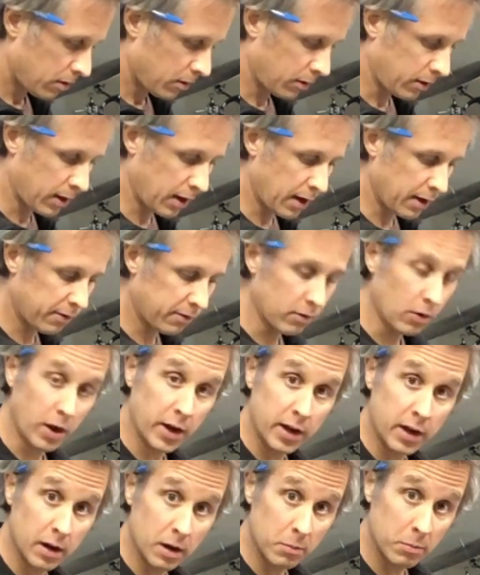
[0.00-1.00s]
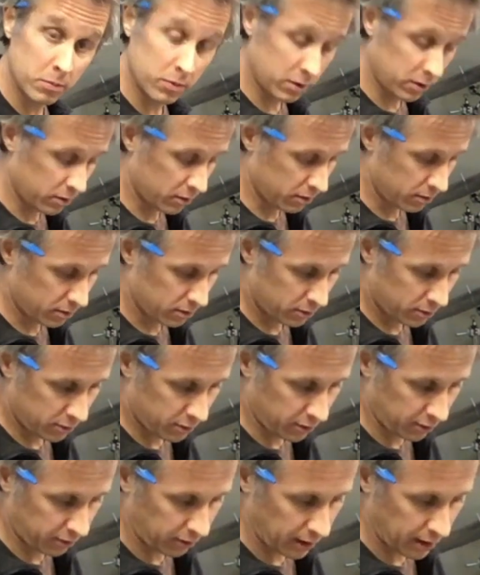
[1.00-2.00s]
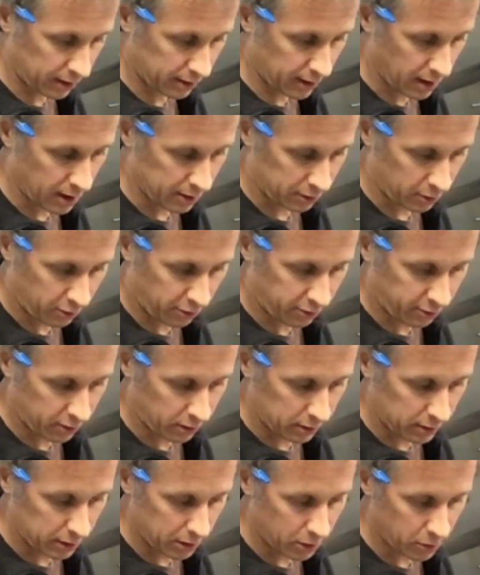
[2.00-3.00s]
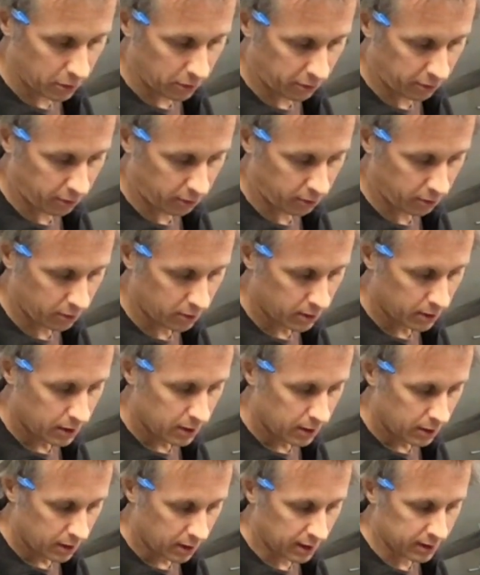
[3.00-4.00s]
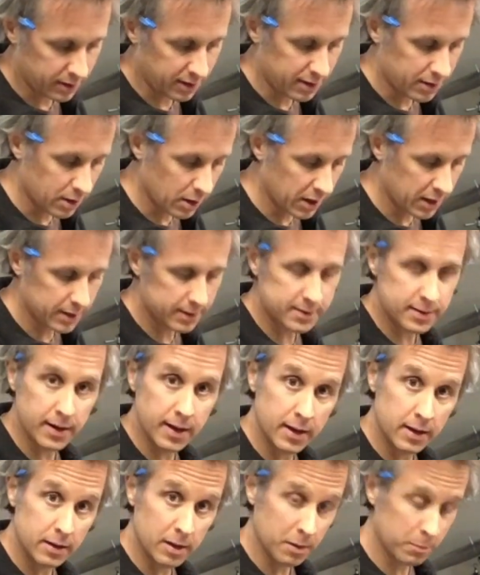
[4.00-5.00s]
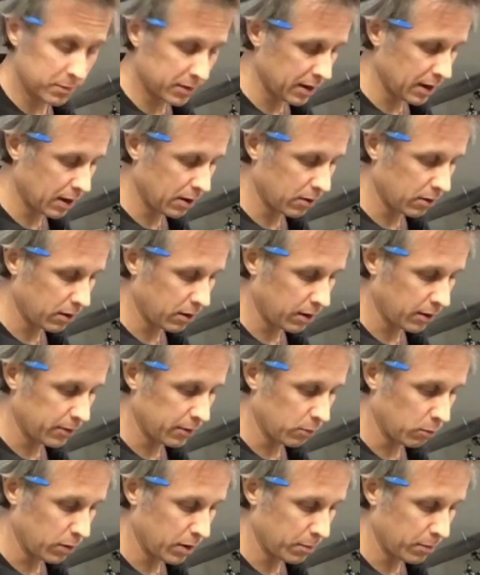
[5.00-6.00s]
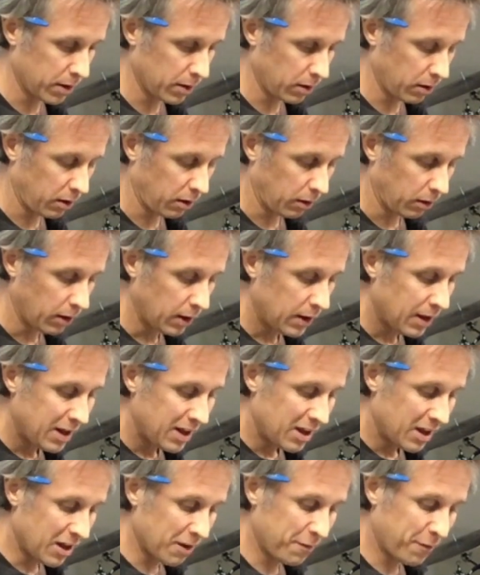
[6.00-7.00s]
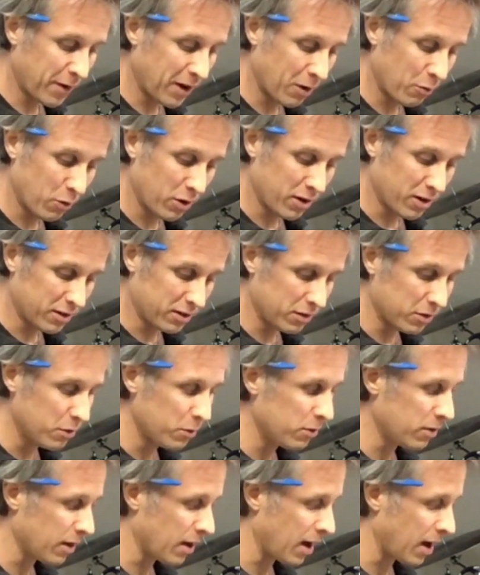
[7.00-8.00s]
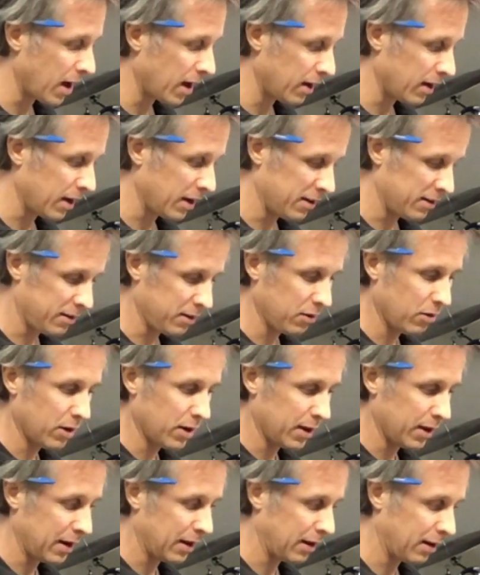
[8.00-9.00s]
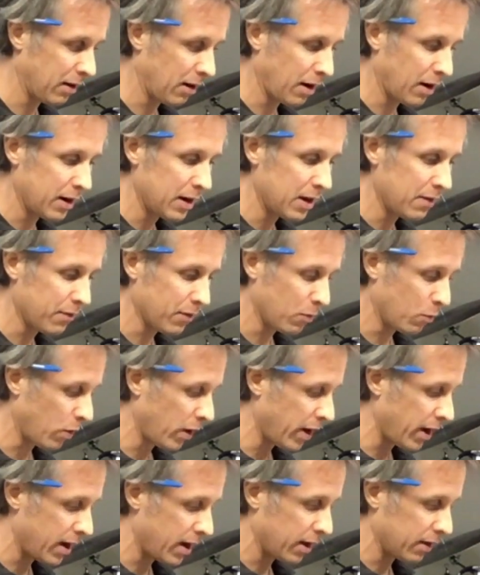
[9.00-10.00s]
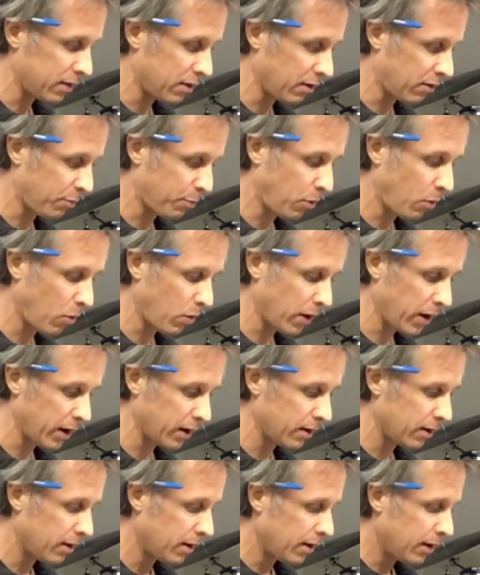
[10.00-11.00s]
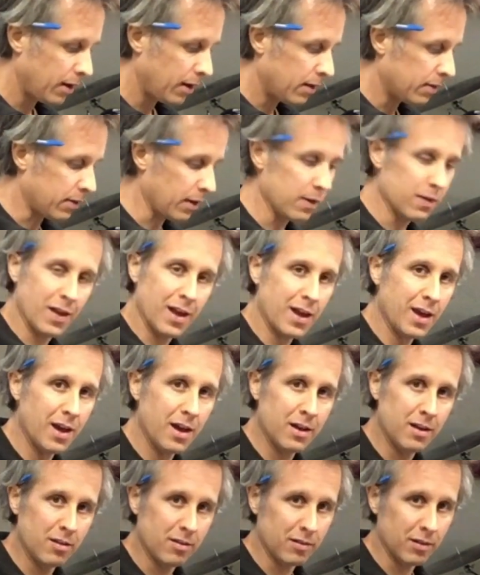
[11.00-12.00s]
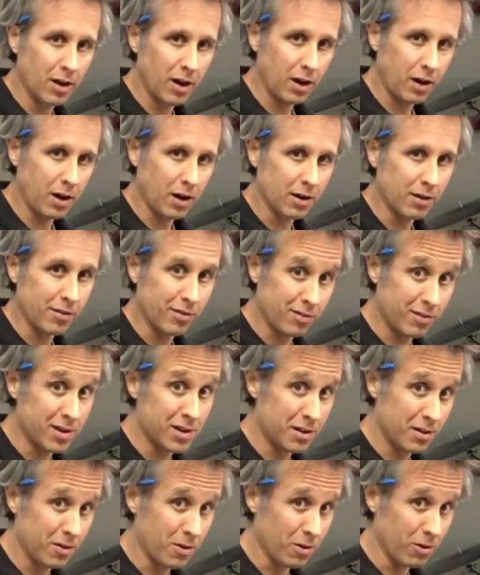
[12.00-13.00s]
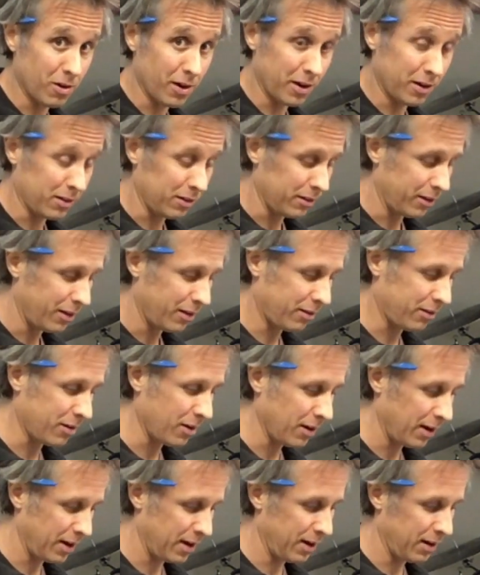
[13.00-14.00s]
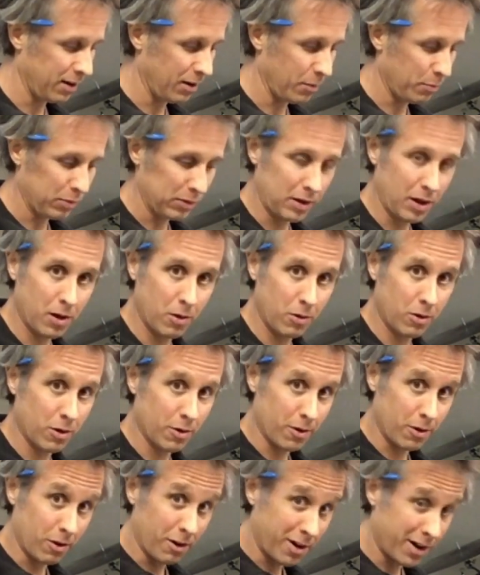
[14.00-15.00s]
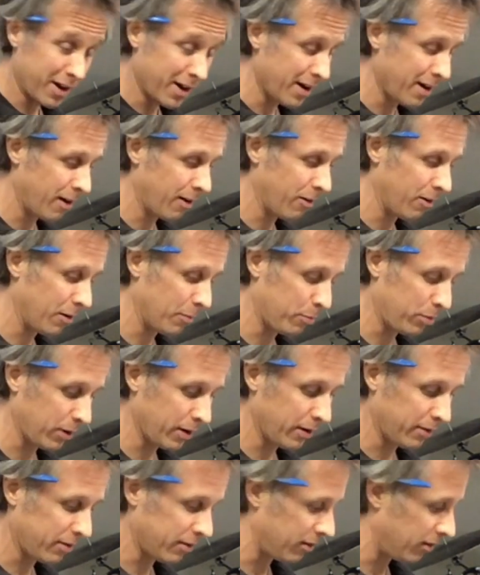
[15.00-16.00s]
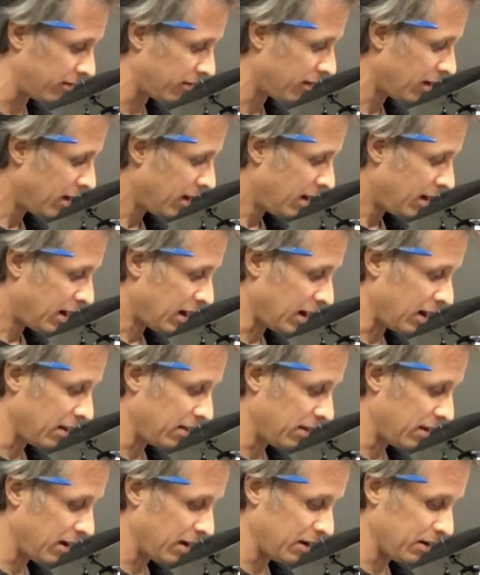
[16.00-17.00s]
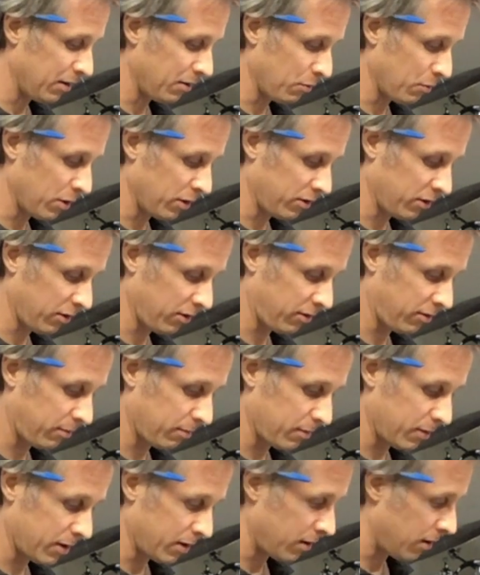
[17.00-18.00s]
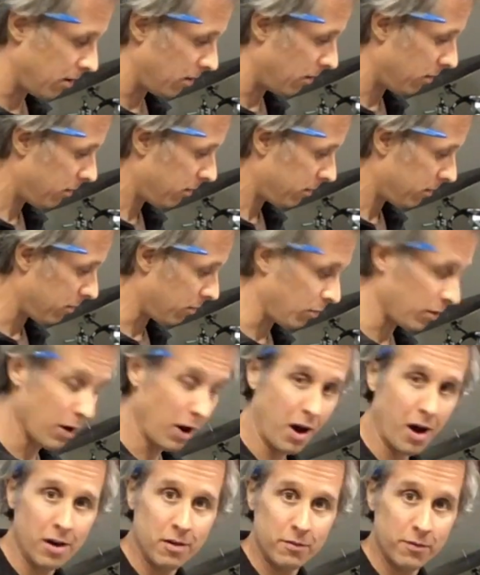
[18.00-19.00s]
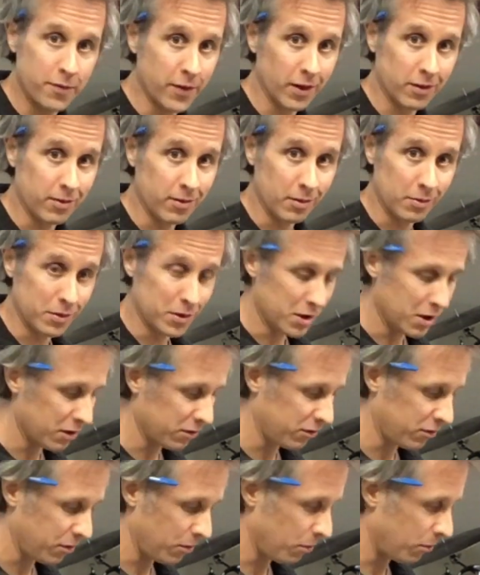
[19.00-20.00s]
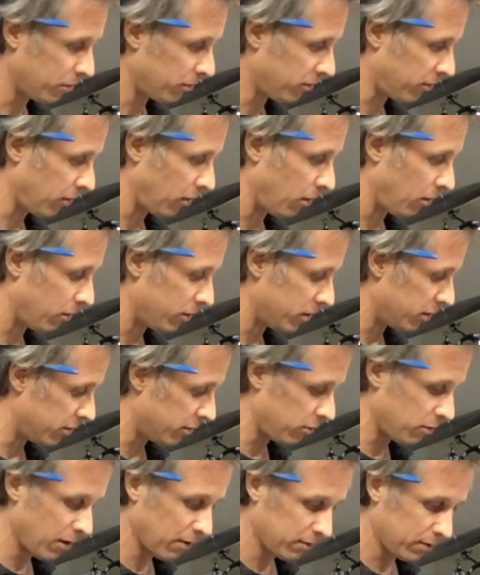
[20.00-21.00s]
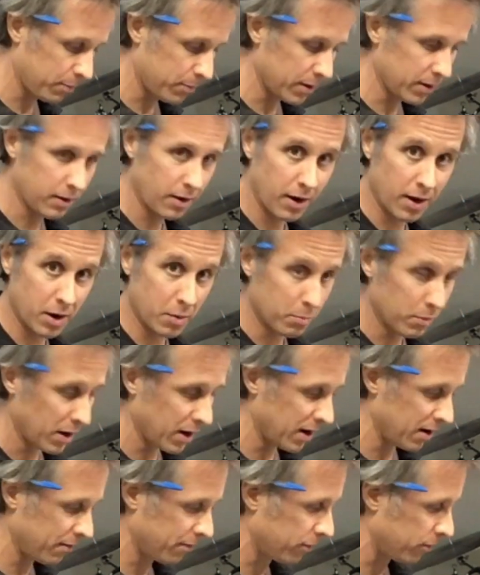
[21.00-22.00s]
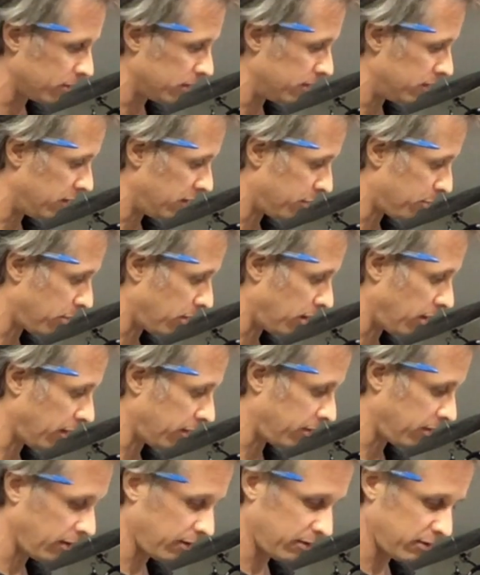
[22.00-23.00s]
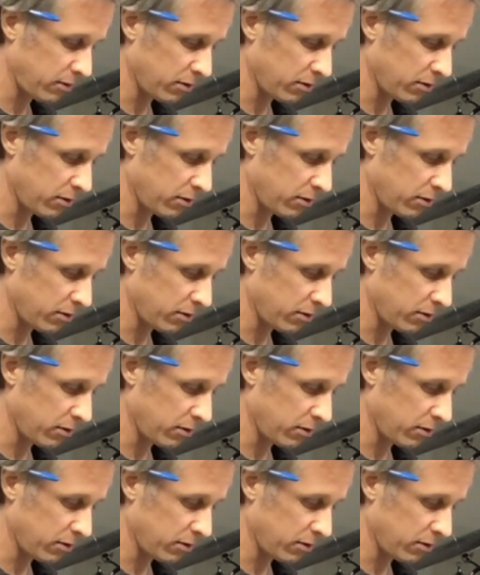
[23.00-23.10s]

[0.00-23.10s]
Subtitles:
Okay, so I get them just like that. They're still loose. I did not tighten them down on the rim at all. If I were to do that and do it in an uneven way at this point, then the head is not going to seat correctly. It's going to end up lower or higher in places, and then we're just, we're not fixing the issue. So you do have to be kind of mindful in this process.